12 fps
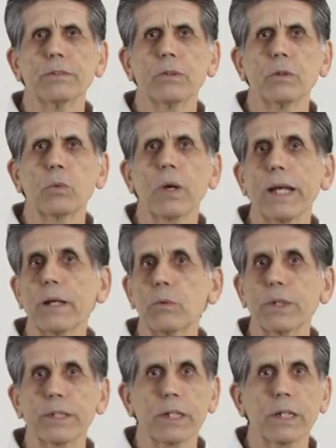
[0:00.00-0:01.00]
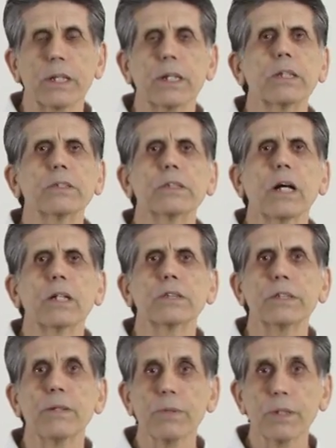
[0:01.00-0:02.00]
way with an
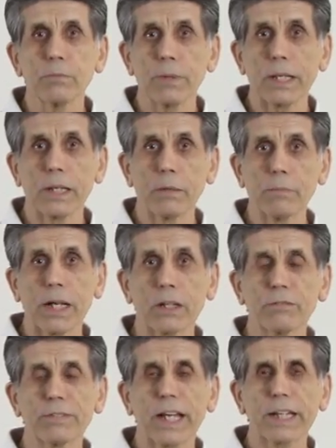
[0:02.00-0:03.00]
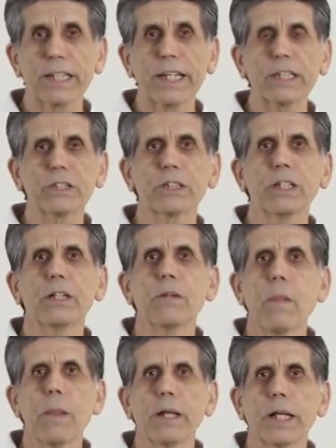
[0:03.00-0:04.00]
unlimited amount of techniques
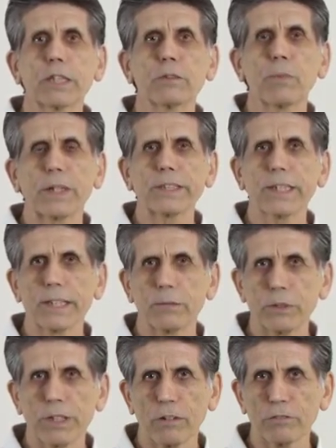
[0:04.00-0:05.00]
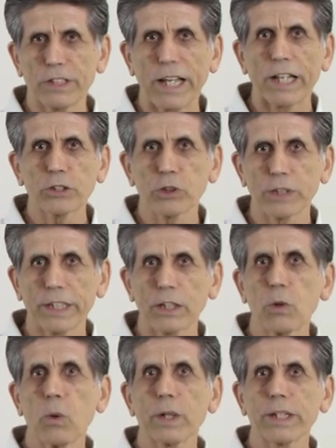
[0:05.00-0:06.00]
expressing themselves naturally
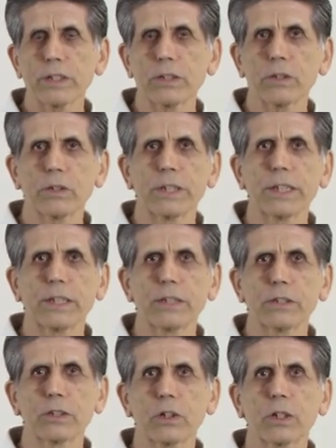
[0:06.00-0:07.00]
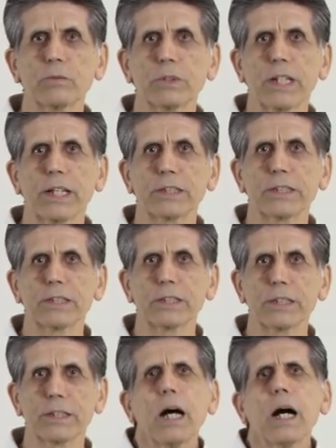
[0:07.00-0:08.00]
according to the
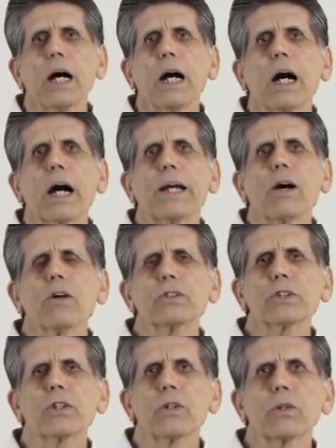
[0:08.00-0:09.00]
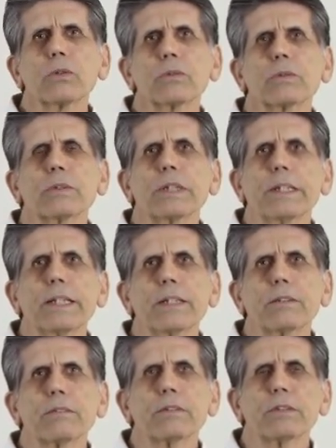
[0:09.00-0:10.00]
circumstances. I also,
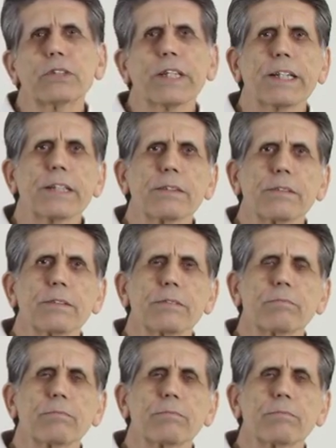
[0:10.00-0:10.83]
in seeing